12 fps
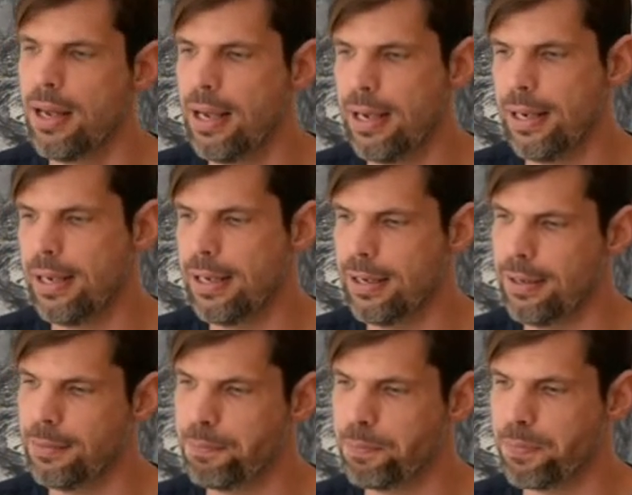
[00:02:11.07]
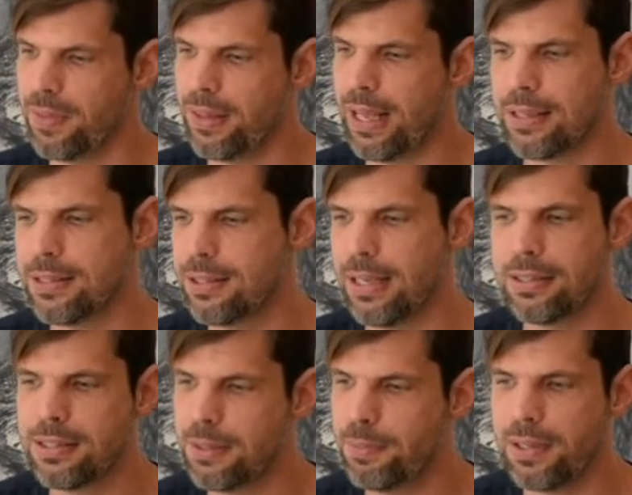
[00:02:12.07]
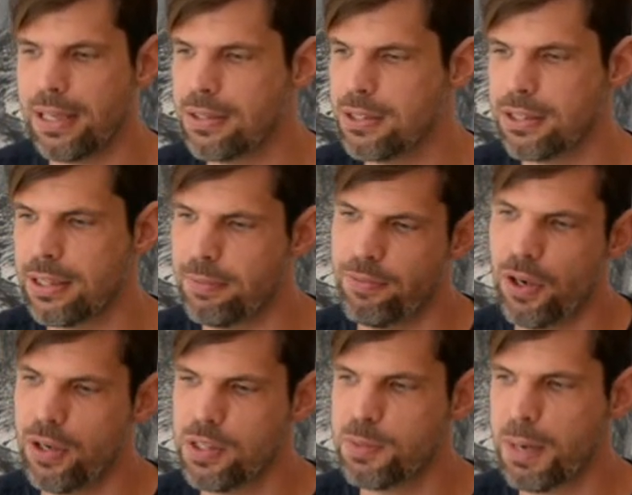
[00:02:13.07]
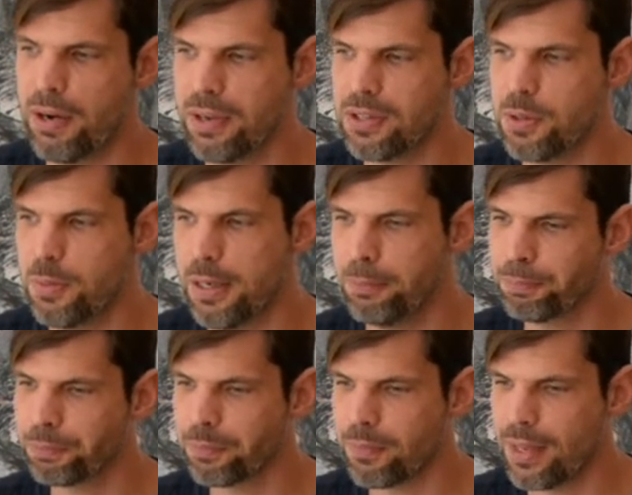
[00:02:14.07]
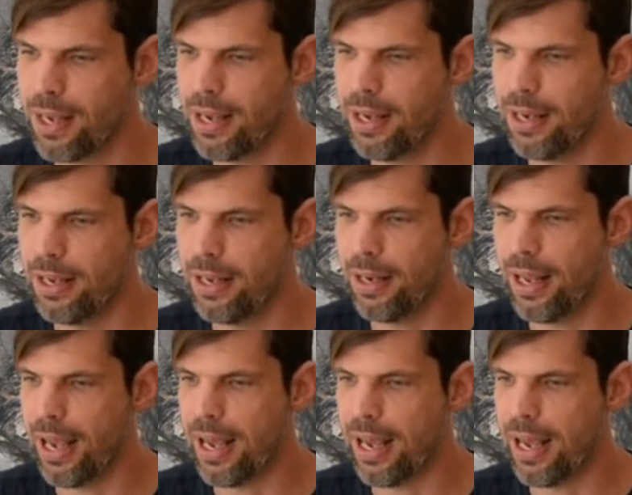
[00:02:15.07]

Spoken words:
And that's something that's just very inspiring to me. And